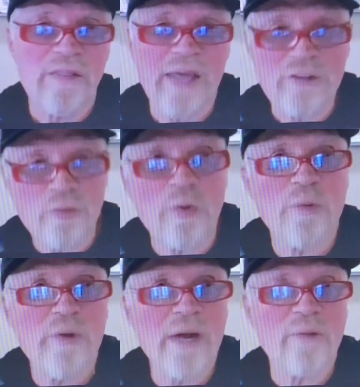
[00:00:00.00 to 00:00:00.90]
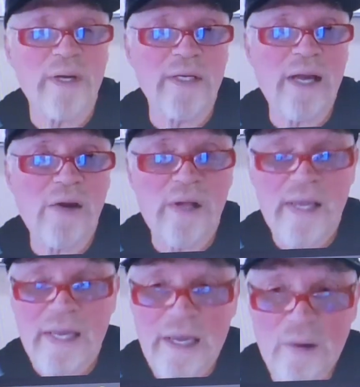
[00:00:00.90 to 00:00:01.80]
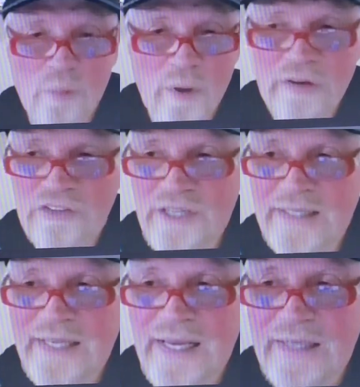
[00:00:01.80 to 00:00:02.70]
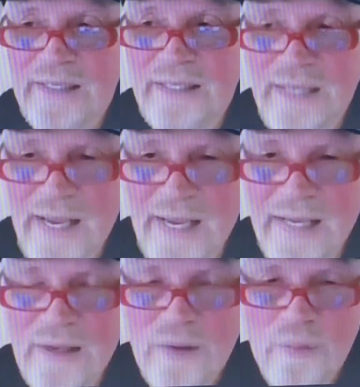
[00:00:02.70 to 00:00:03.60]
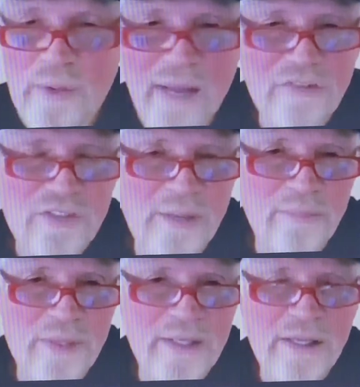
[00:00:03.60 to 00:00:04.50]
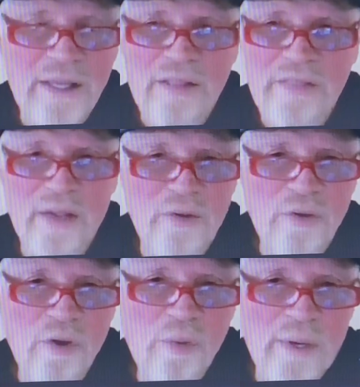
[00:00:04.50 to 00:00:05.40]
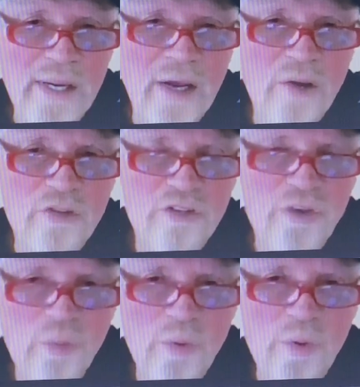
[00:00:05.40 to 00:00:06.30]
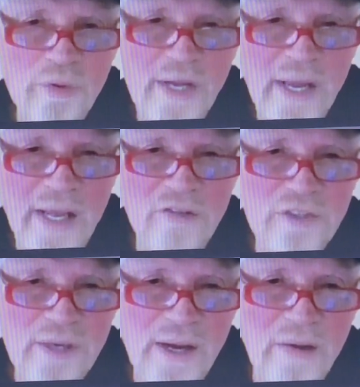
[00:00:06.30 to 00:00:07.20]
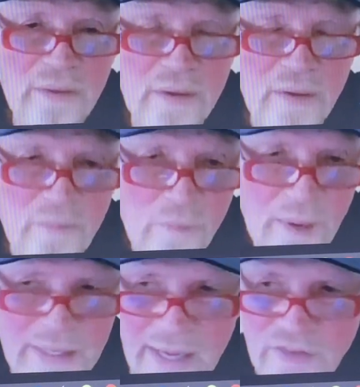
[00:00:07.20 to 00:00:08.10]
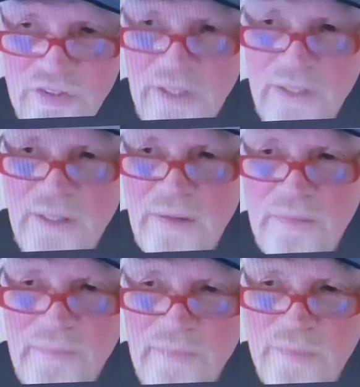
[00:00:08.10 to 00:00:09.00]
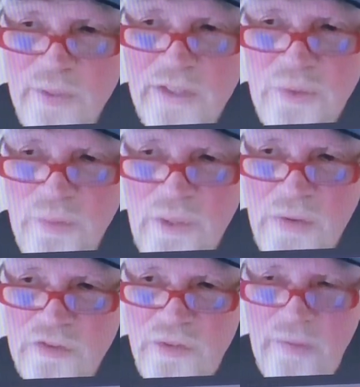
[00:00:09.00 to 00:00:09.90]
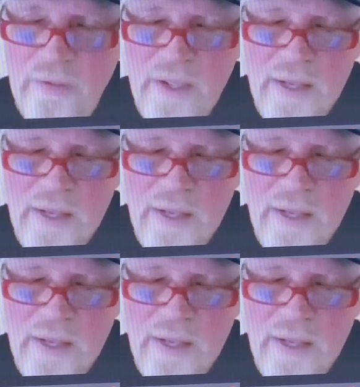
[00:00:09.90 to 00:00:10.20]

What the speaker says: That's where we're at right now. It works, and at the end of the day, we have something that no one else in the world has. Now, one last thing, and I'll bring it to a close here,